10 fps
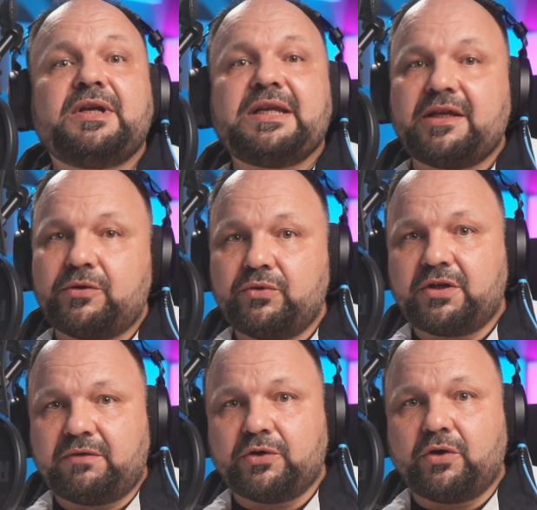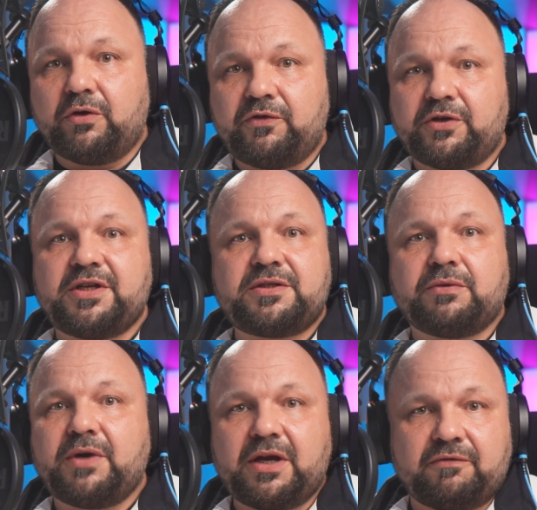they do not even offer this
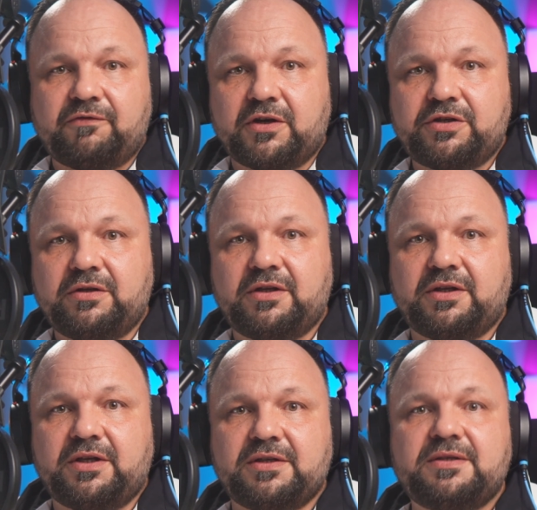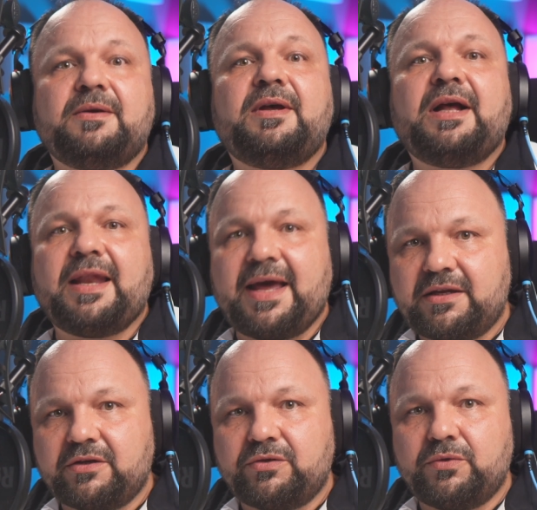array of functionalities like
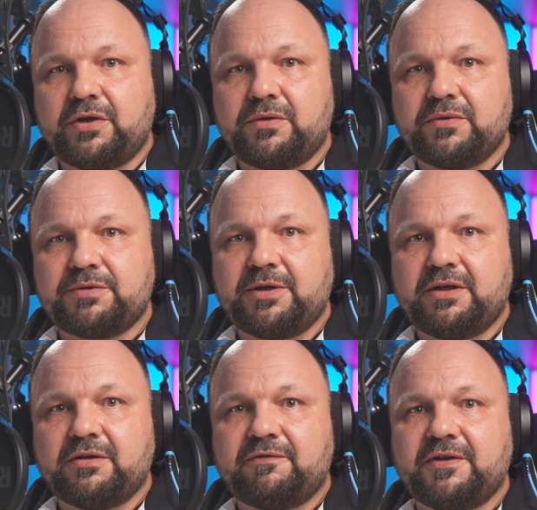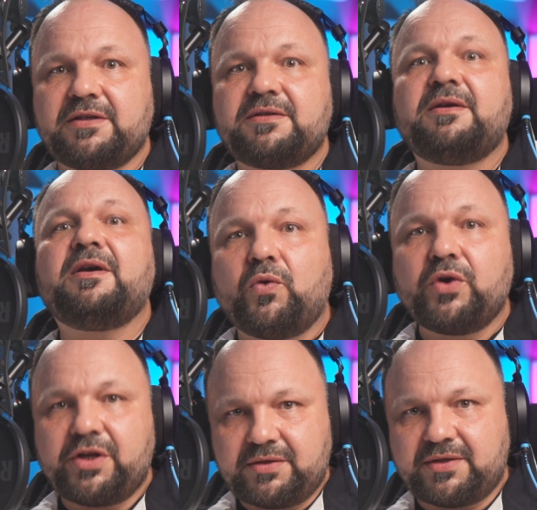the dual USB interface or
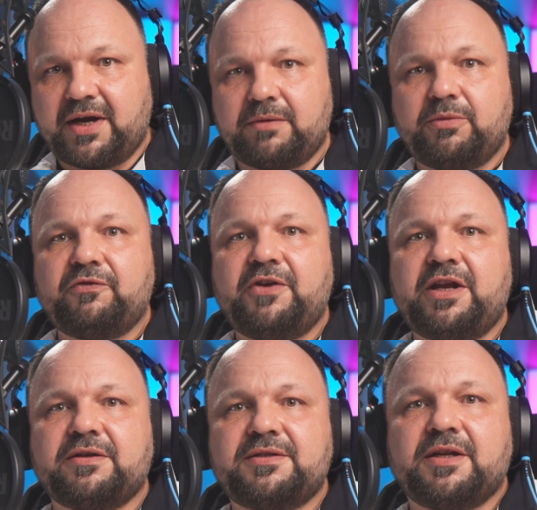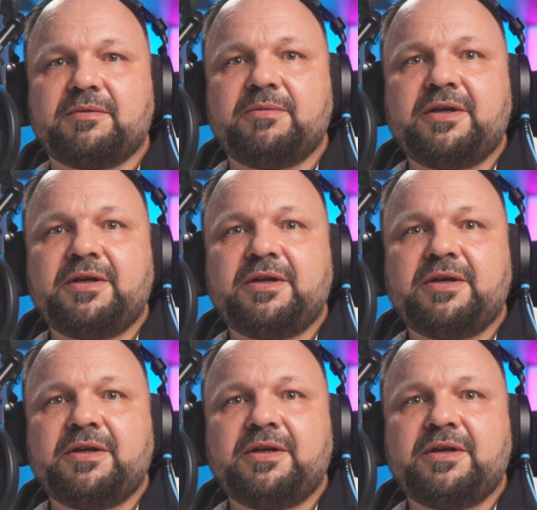the assignable fader setup.